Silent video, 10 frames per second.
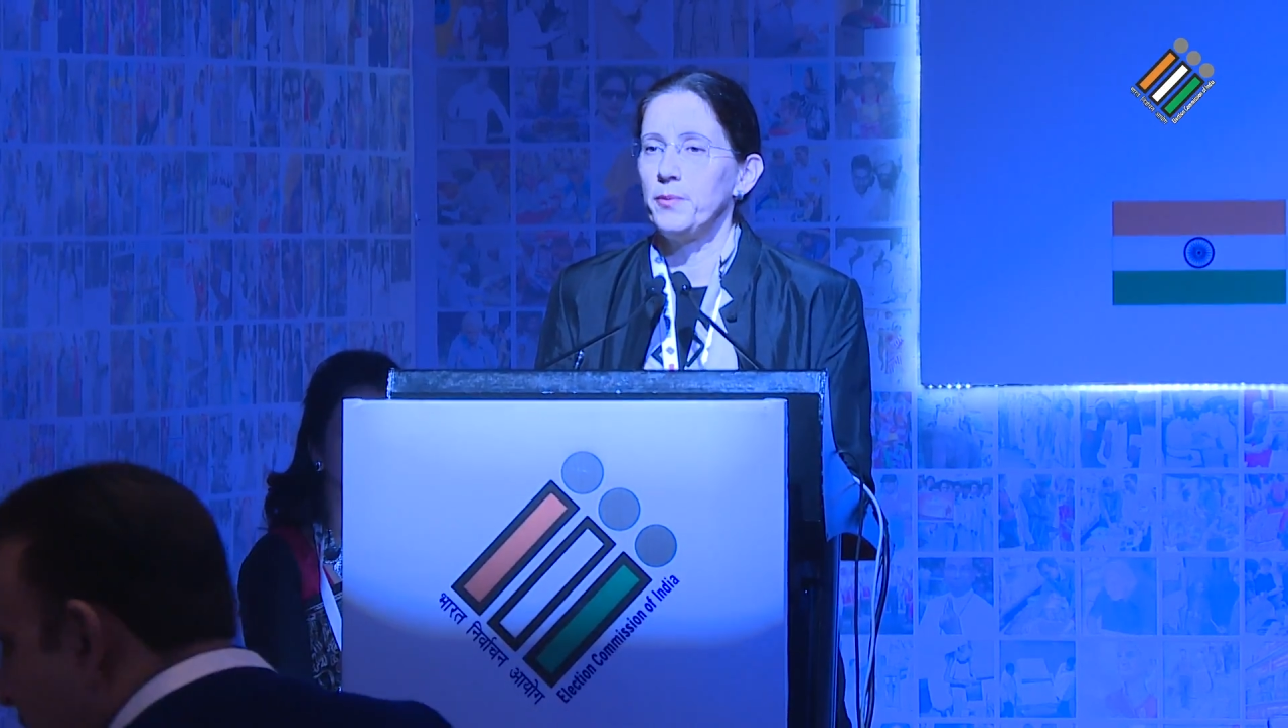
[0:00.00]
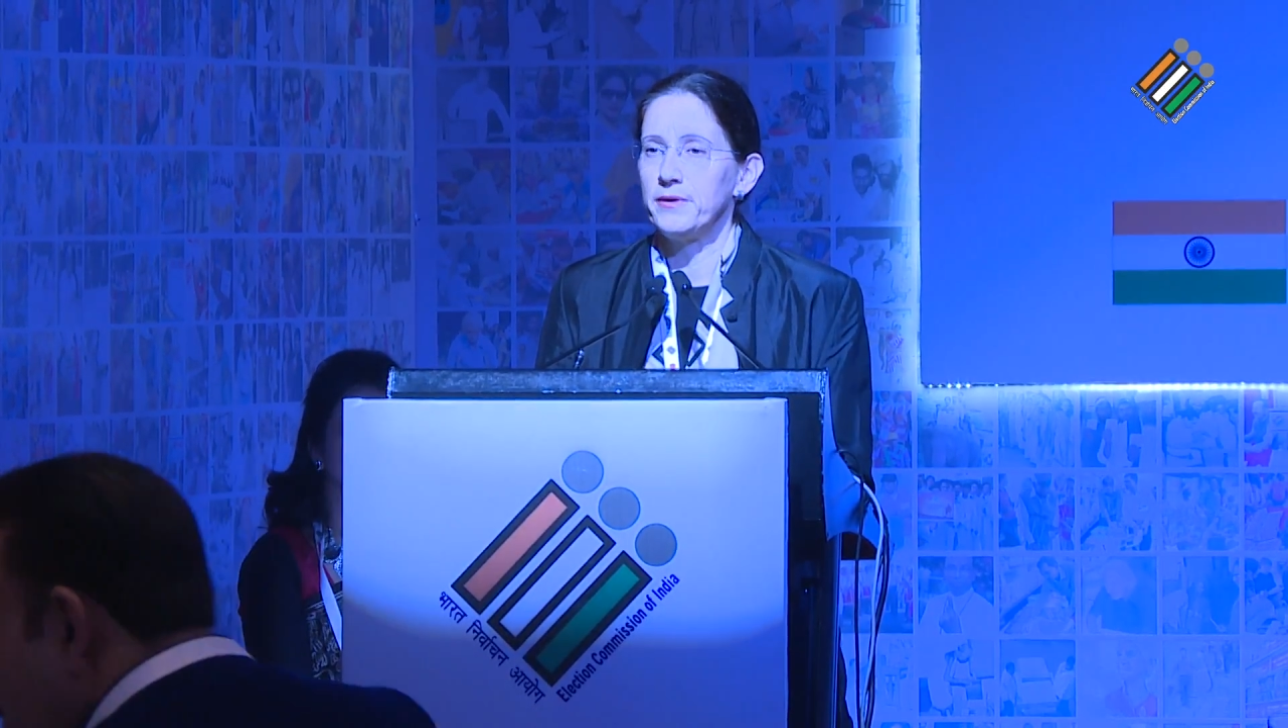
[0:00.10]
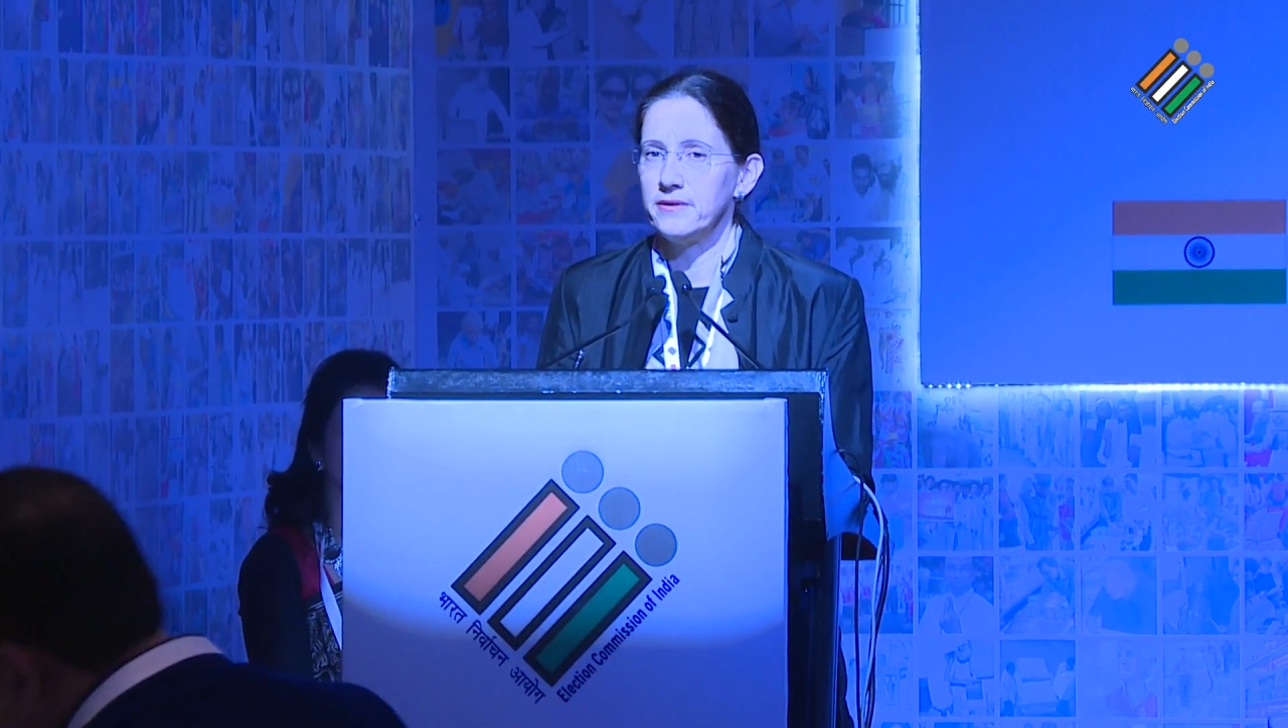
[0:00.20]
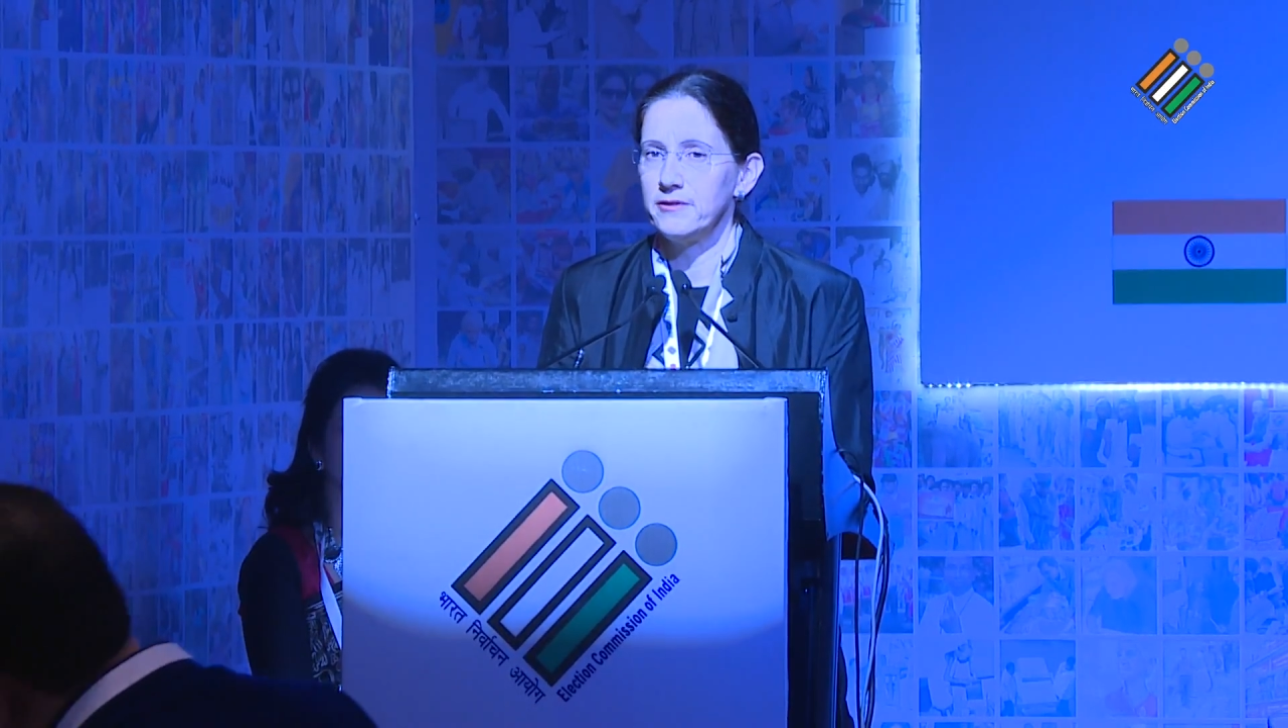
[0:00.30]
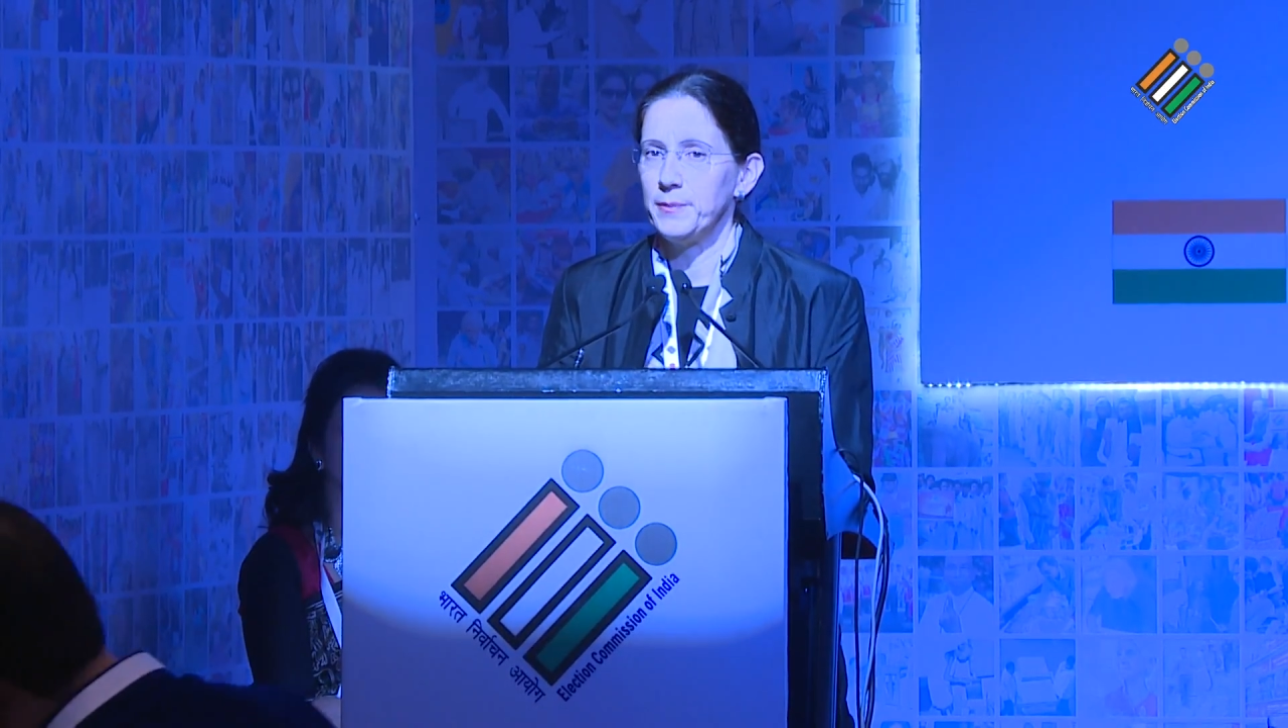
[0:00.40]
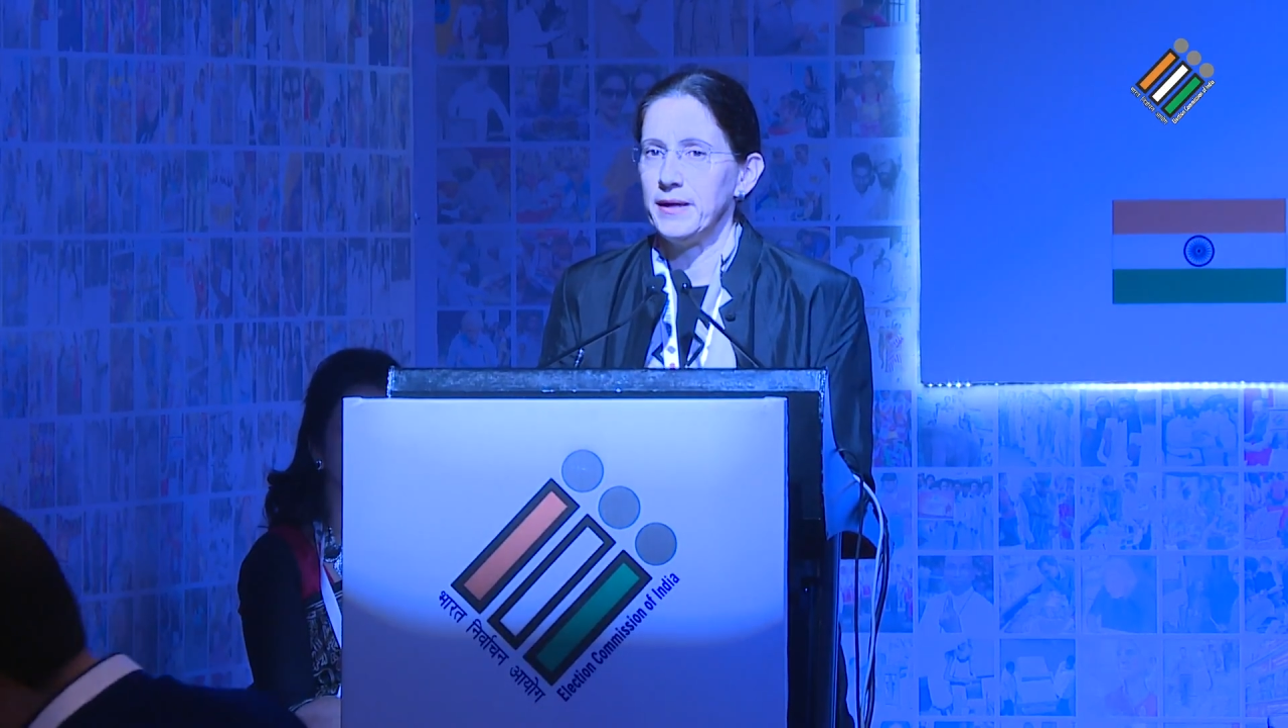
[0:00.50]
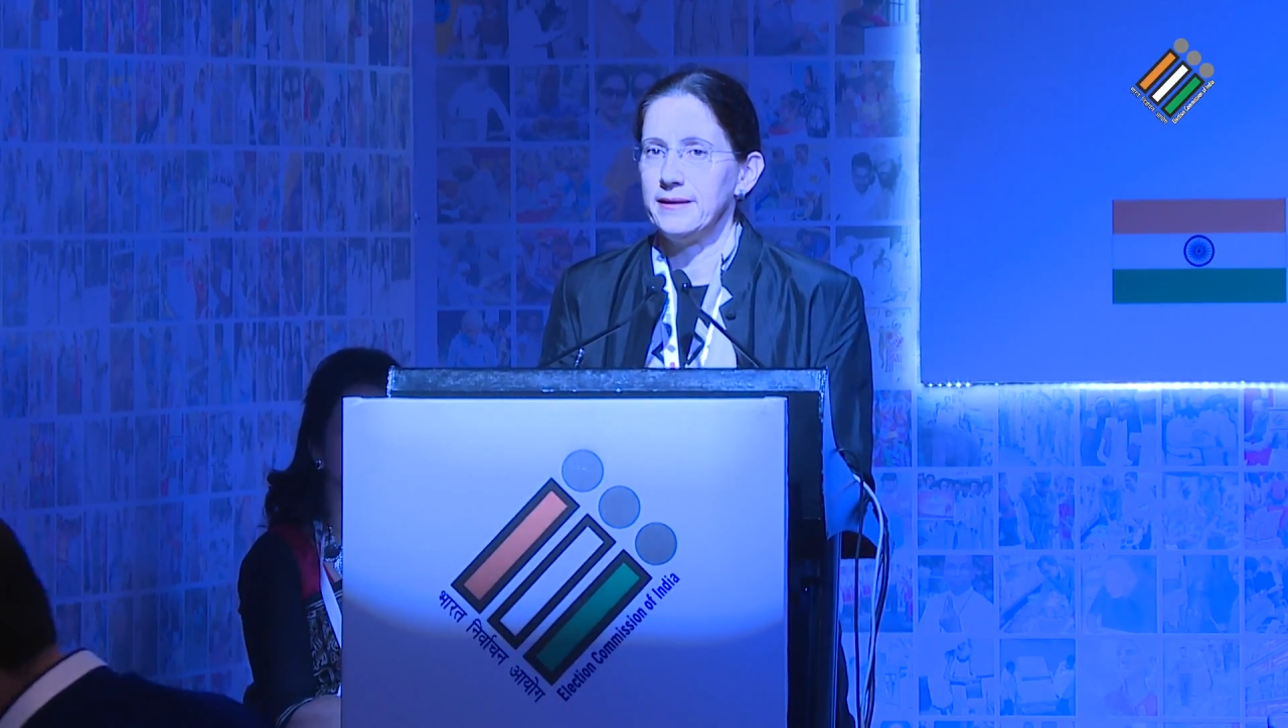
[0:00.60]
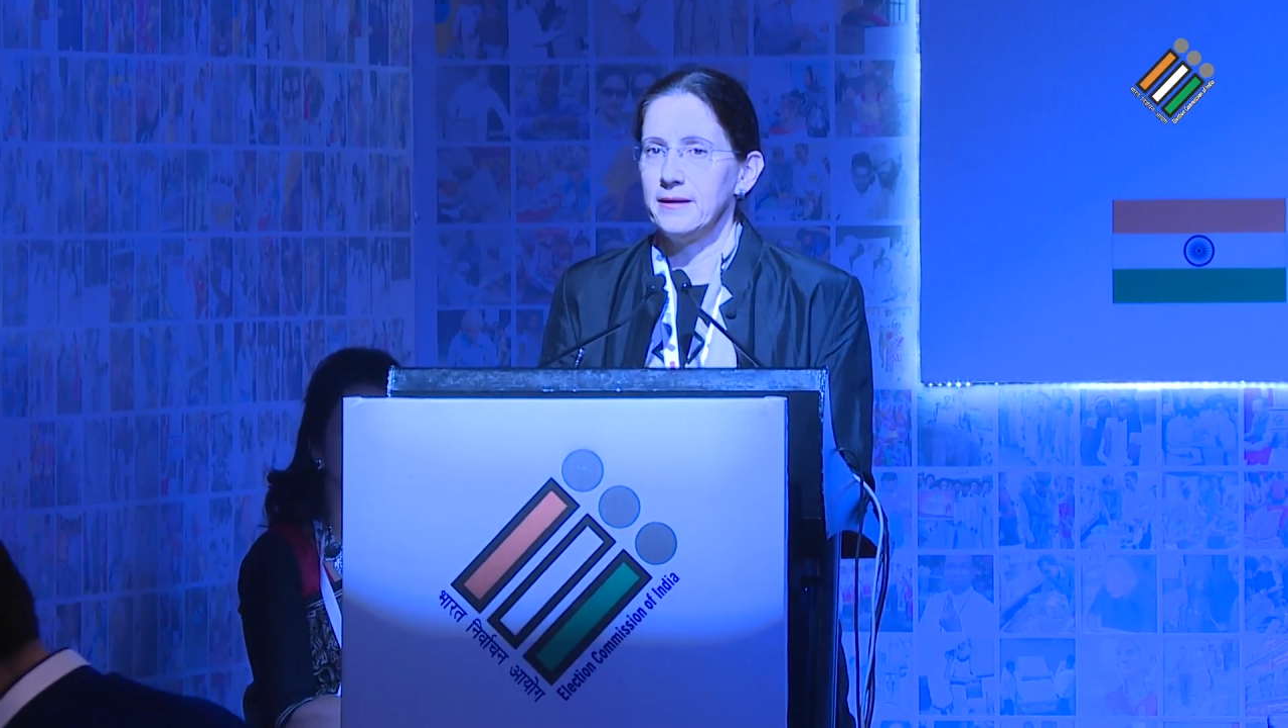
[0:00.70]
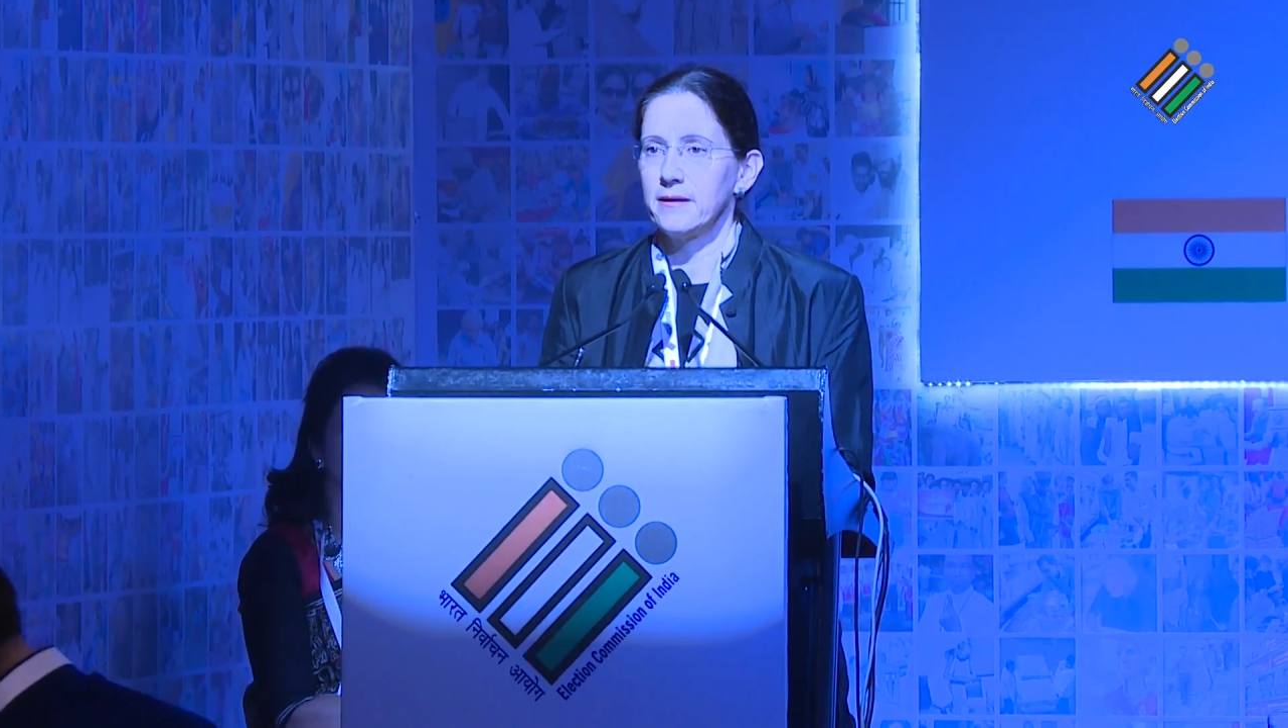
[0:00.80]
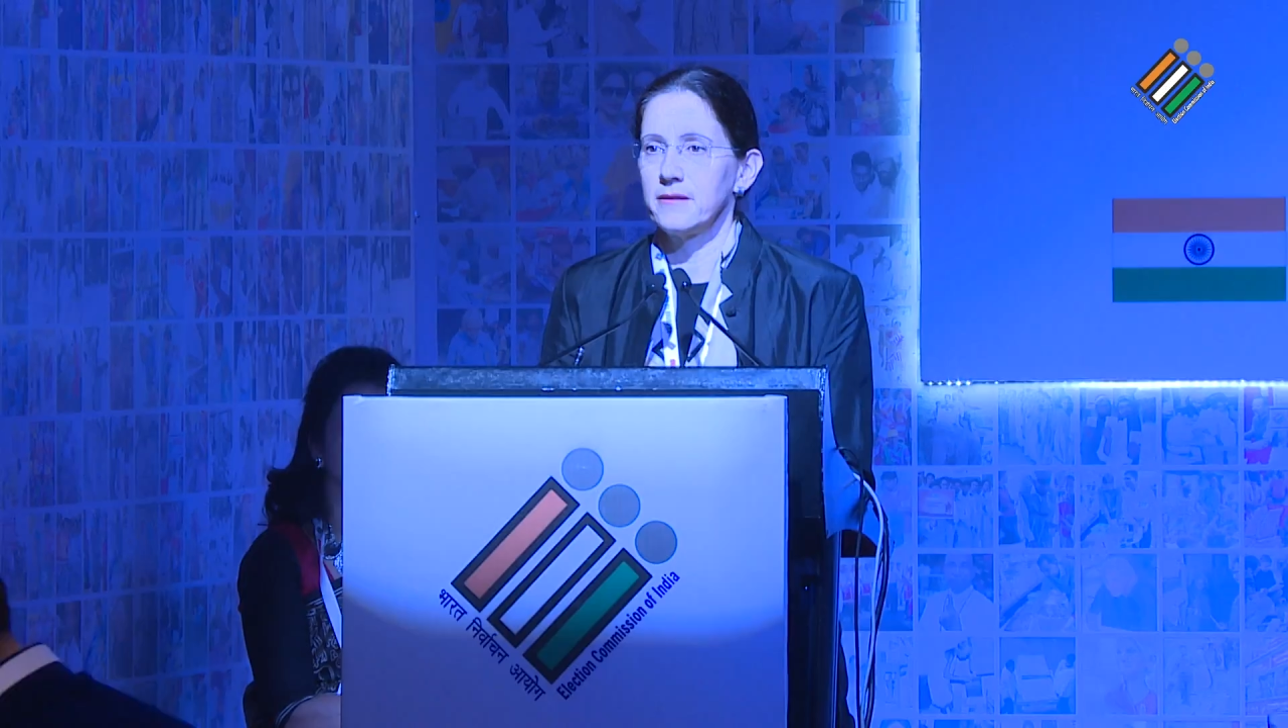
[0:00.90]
participating in